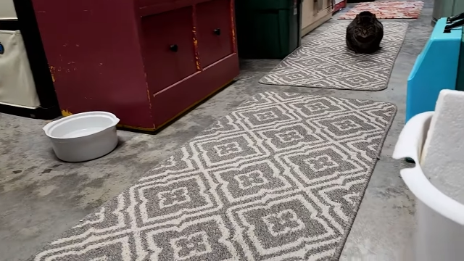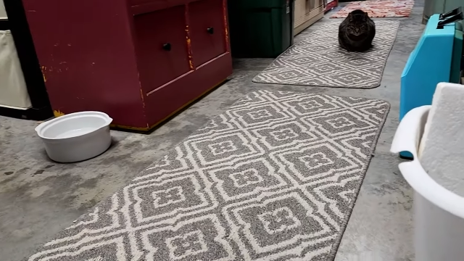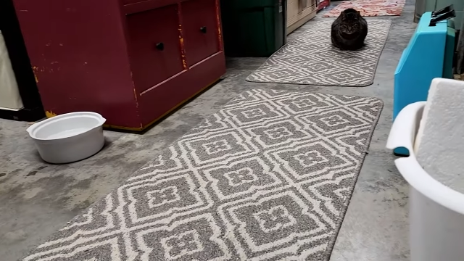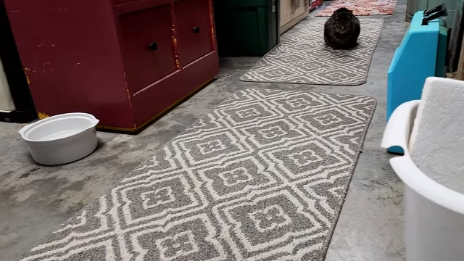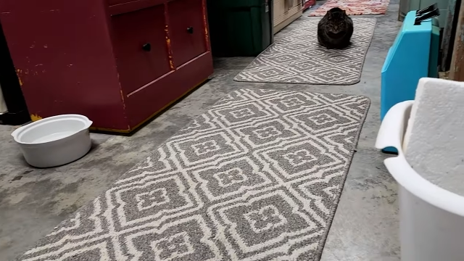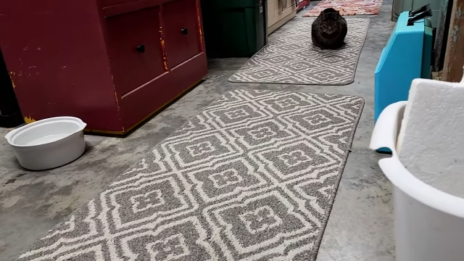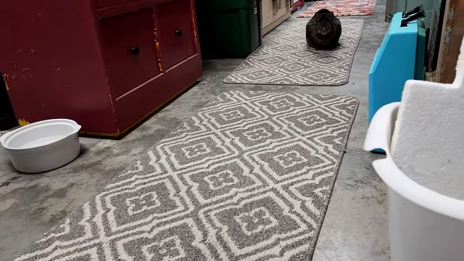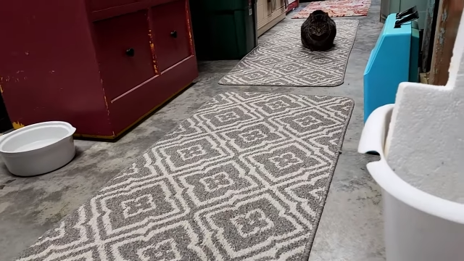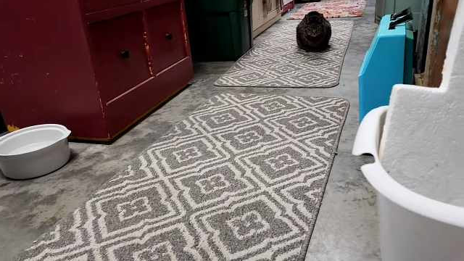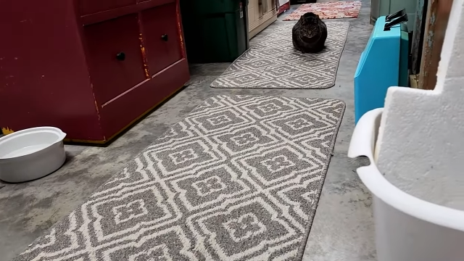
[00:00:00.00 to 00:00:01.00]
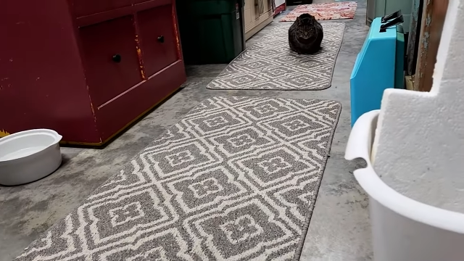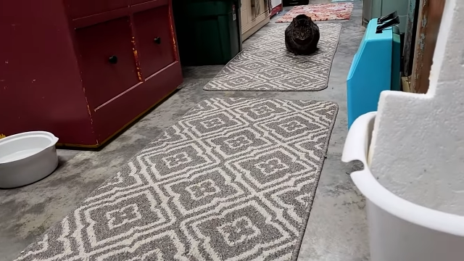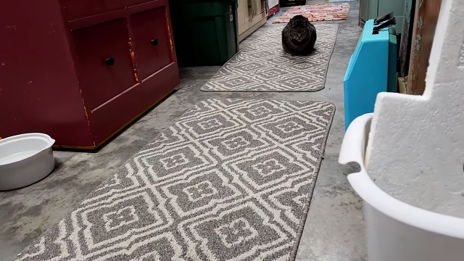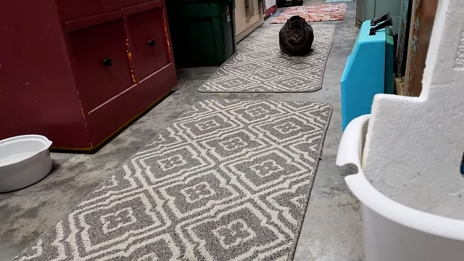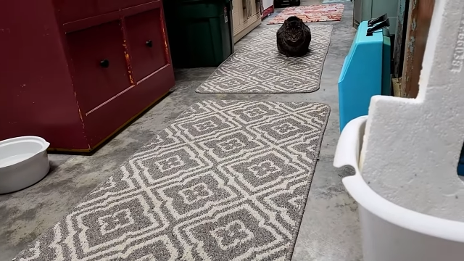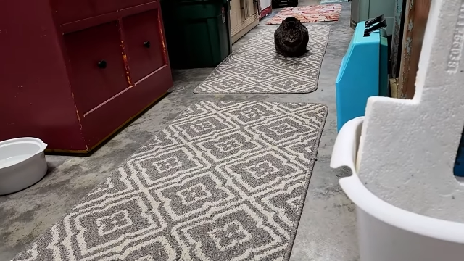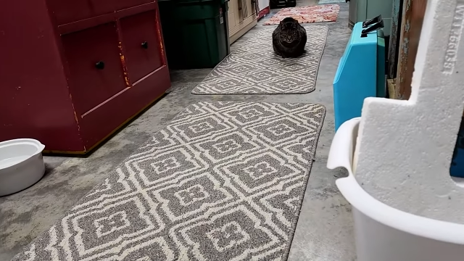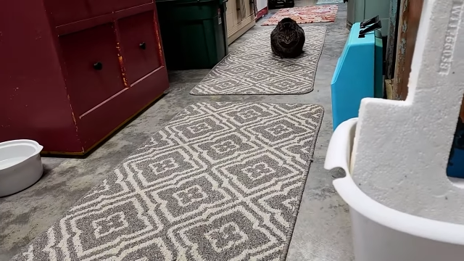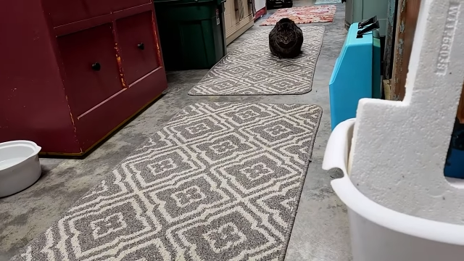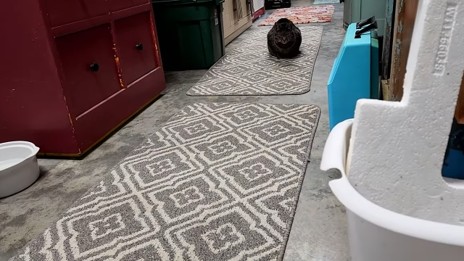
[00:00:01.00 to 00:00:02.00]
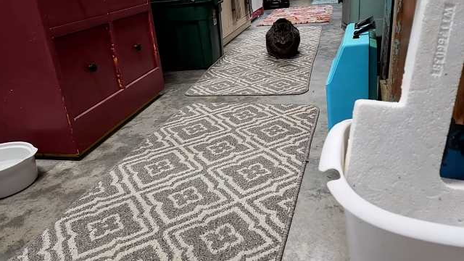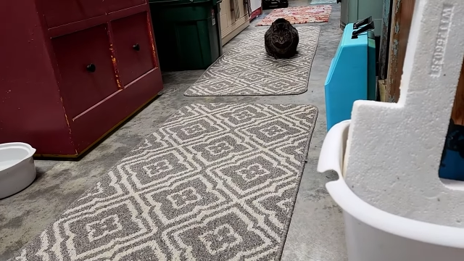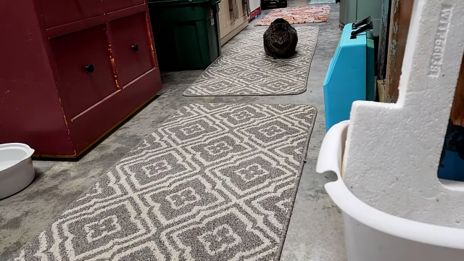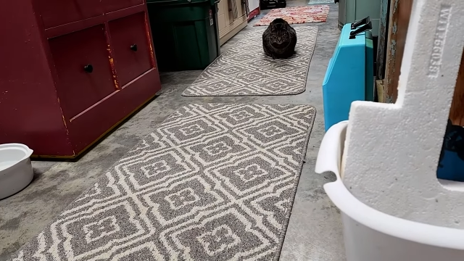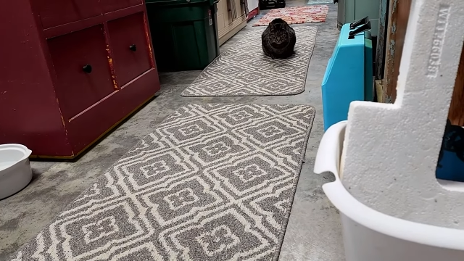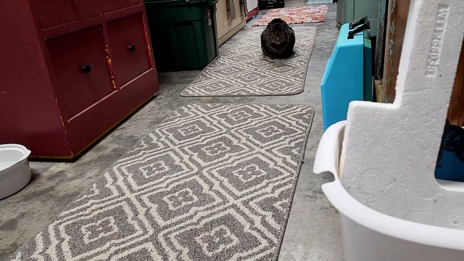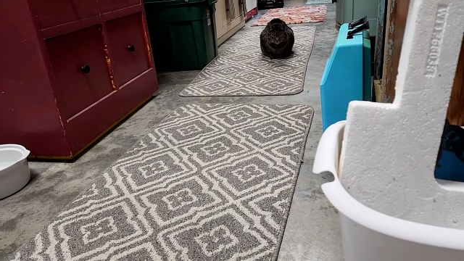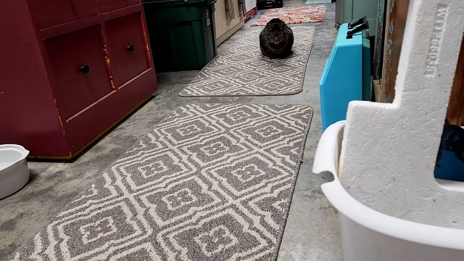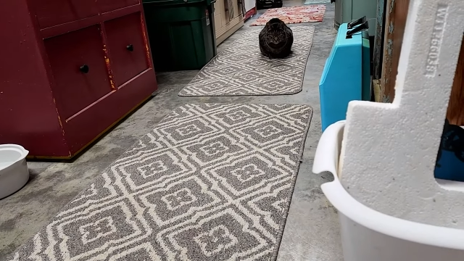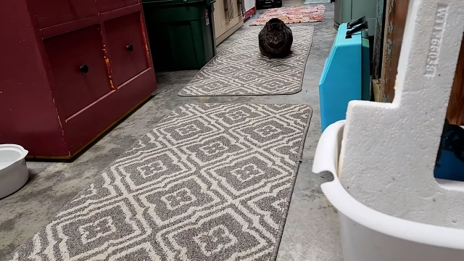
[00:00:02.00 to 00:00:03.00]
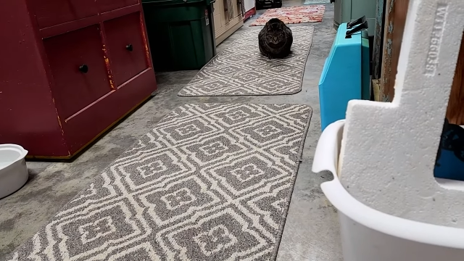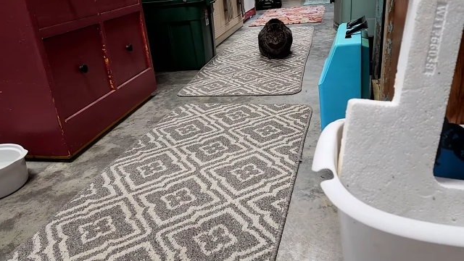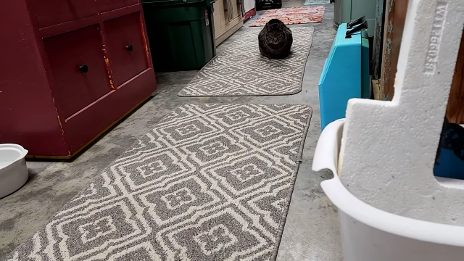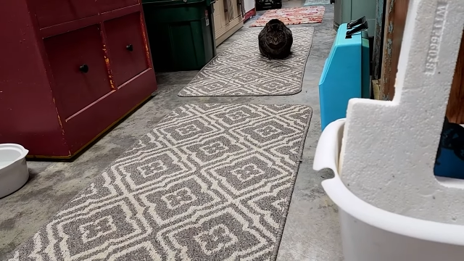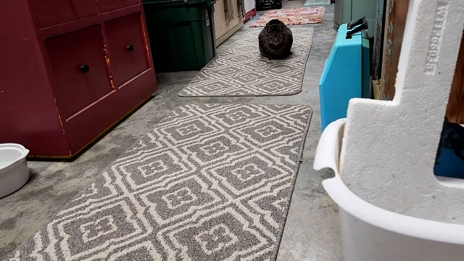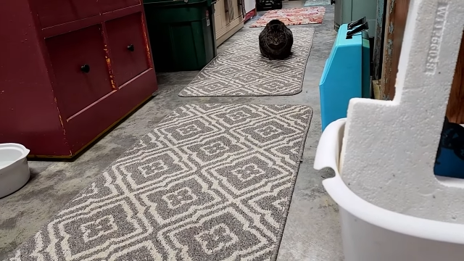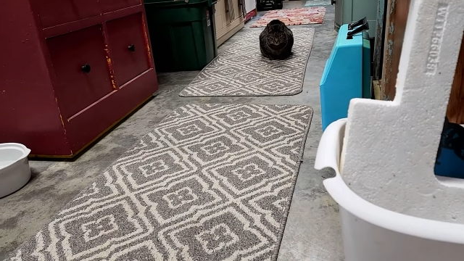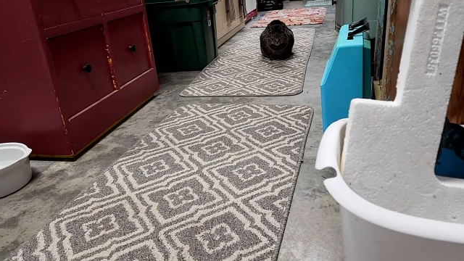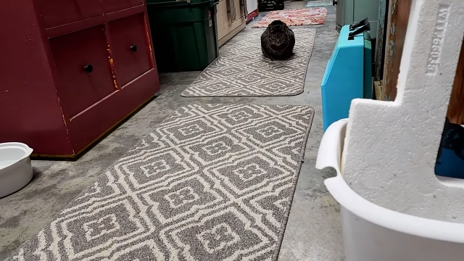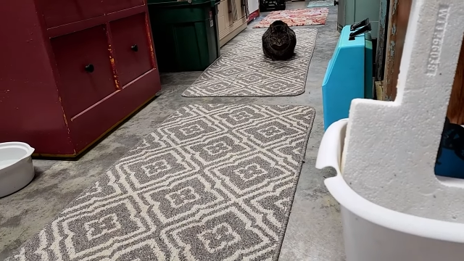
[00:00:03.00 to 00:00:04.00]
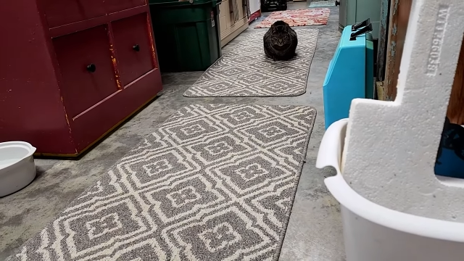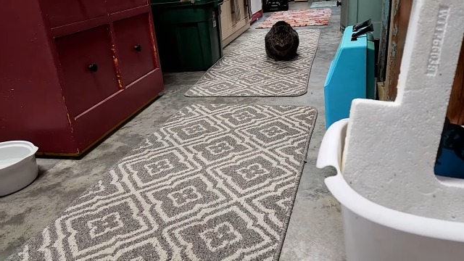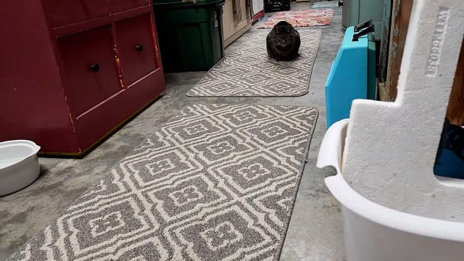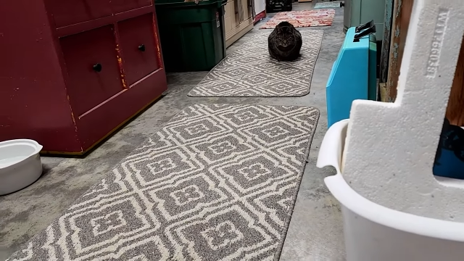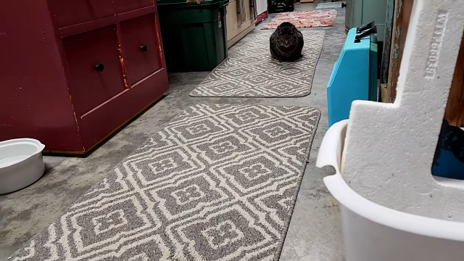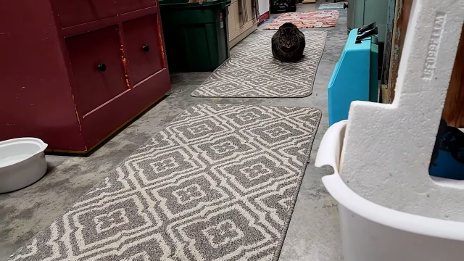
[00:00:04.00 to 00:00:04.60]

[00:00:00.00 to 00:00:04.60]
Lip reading: Nobody's mouth can be seen.